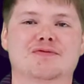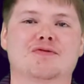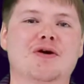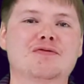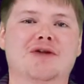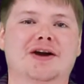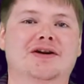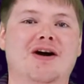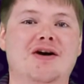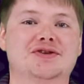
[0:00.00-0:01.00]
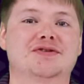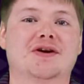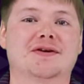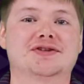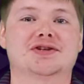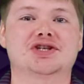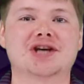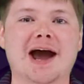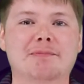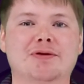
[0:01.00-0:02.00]
The Roadrunner, also known as the
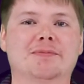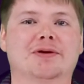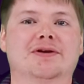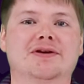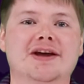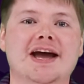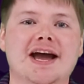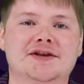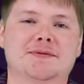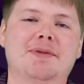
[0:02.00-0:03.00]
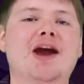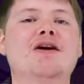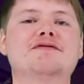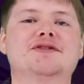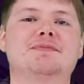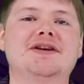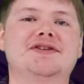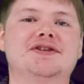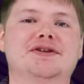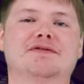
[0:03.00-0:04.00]
chaparral bird, is a pair of
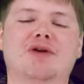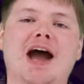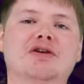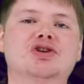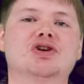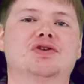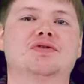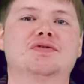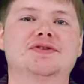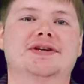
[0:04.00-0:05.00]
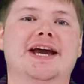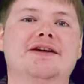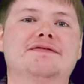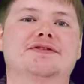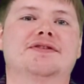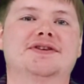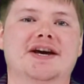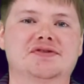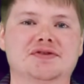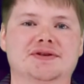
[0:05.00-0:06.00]
species of ground cuckoos native to the
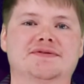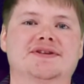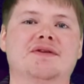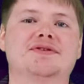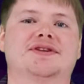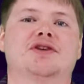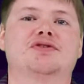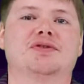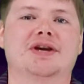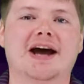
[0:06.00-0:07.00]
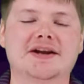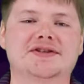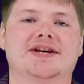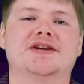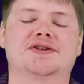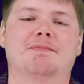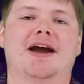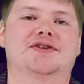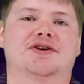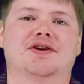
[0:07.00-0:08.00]
deserts of south-central United States and
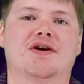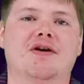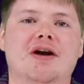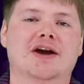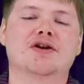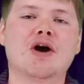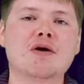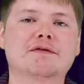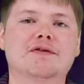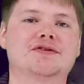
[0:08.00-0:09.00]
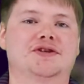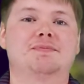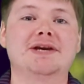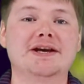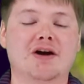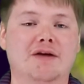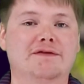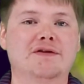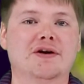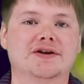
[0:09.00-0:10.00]
Mexico. They are known for their speed on
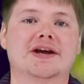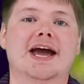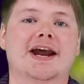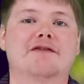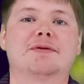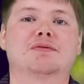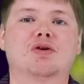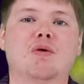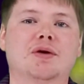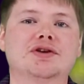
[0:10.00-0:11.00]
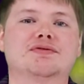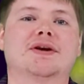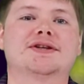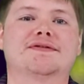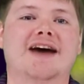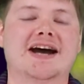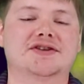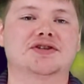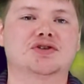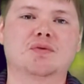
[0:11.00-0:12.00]
foot and have been recorded to run as
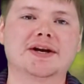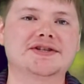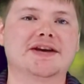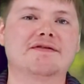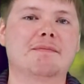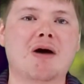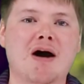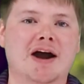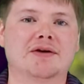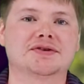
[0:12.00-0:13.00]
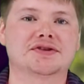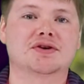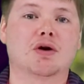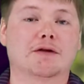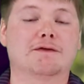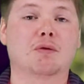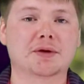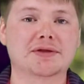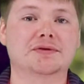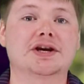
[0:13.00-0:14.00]
fast as 27 miles or
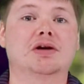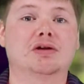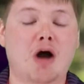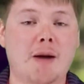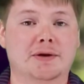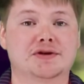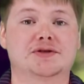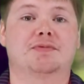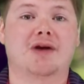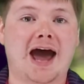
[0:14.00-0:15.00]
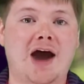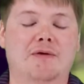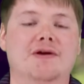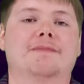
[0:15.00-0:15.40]
43 kilometers per hour.